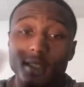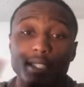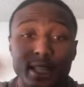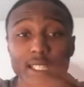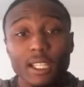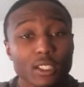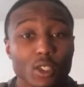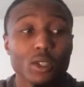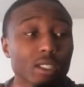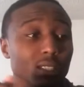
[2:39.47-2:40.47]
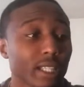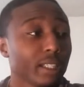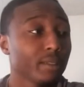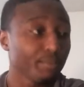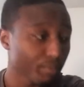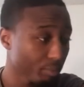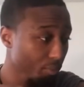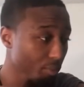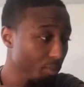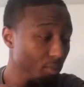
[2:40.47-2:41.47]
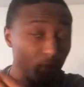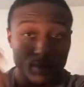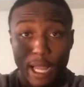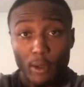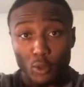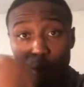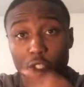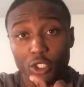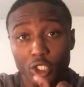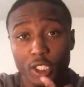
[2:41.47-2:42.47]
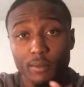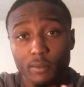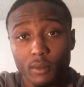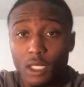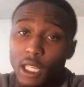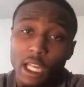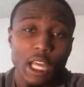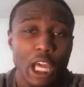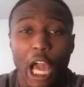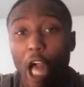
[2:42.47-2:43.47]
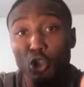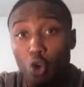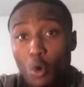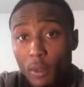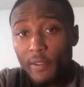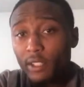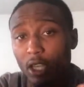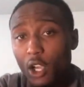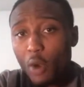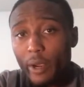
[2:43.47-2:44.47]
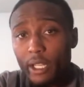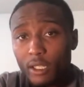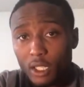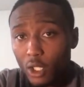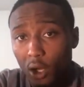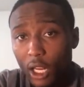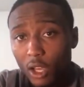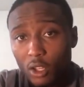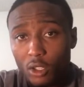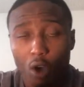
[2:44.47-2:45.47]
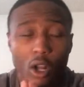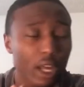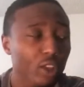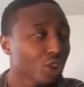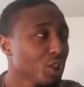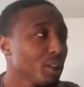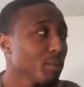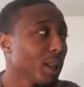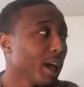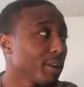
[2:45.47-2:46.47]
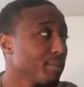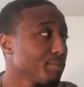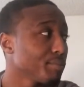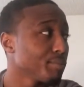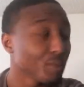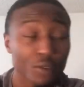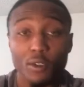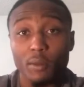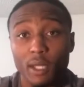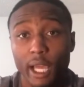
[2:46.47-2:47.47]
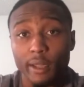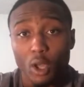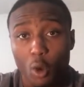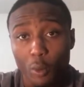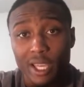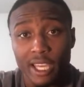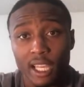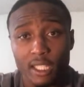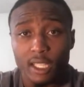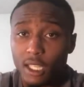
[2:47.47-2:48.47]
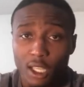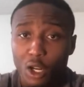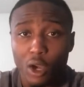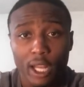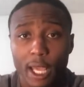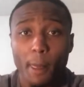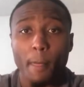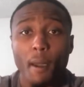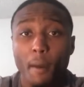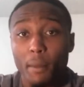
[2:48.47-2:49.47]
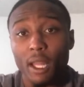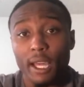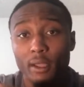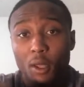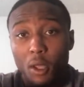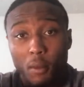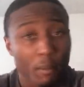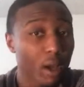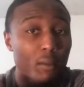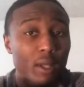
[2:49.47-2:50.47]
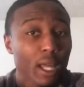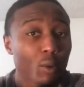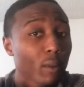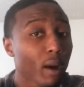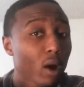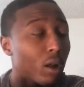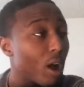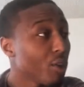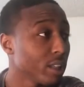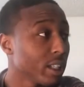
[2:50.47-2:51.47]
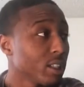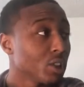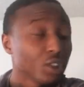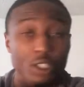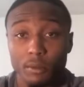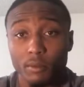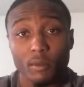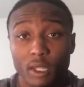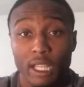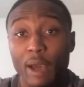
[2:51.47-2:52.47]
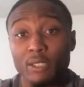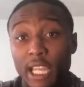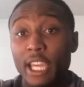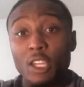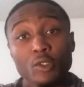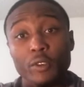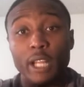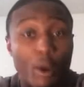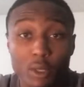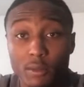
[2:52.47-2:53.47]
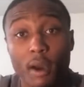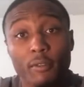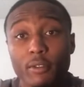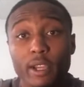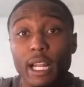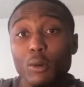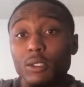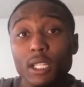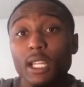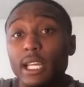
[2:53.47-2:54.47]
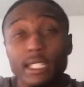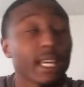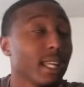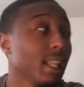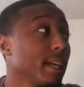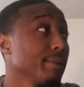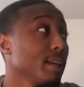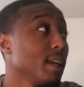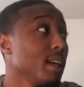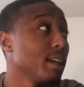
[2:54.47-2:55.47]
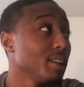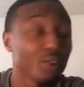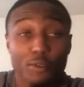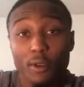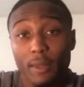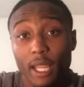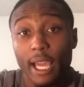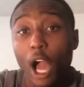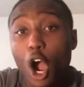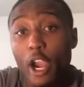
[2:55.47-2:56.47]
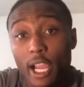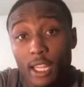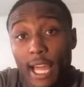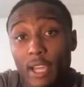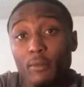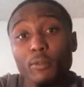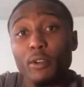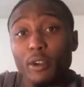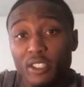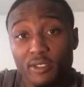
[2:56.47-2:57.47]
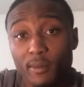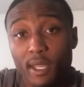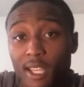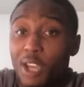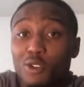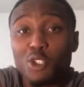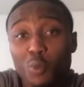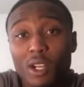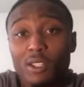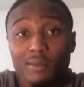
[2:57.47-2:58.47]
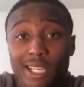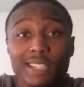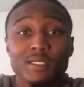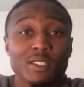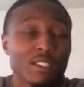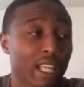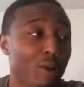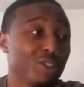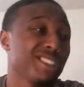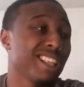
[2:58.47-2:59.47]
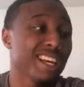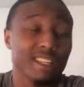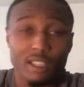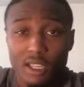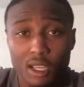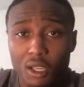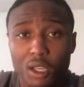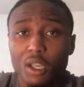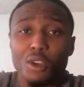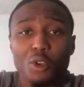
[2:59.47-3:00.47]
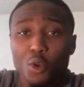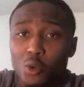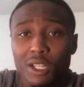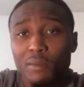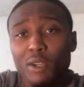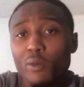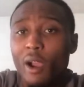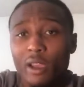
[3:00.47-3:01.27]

this nigga that was with her and shit, I knew him everything already and all that other shit, but like, you feel me? Like, we kicked it and all that, but like one of my other niggas and shit, that was like his friend. That wasn't my friend. That was nothing like that. Like, you feel me? Like, I already like him for real, cause feel me, he's just one of them niggas that was just like, you don't need to be